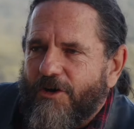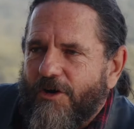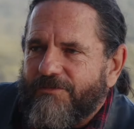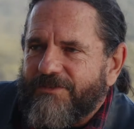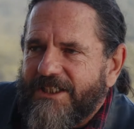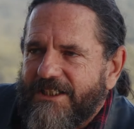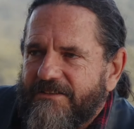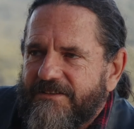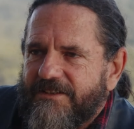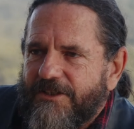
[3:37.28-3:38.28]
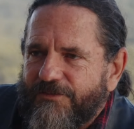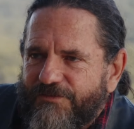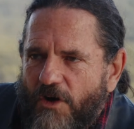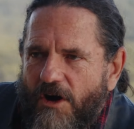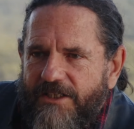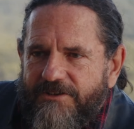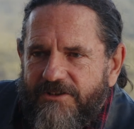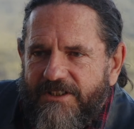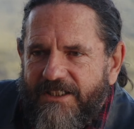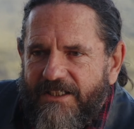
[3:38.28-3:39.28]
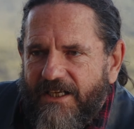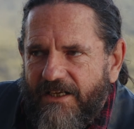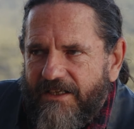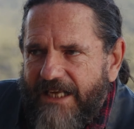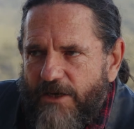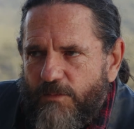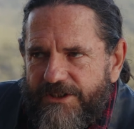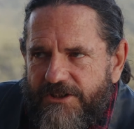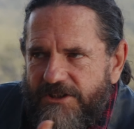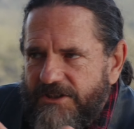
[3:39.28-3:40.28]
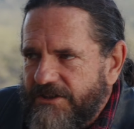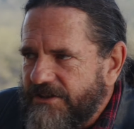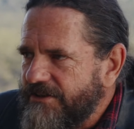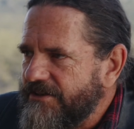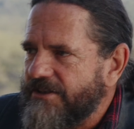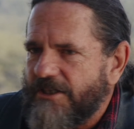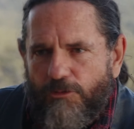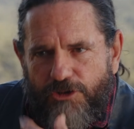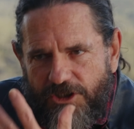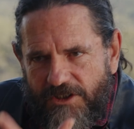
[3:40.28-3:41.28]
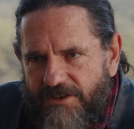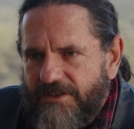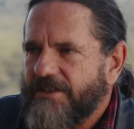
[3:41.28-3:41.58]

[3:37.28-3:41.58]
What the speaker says: often confined to their language, culture.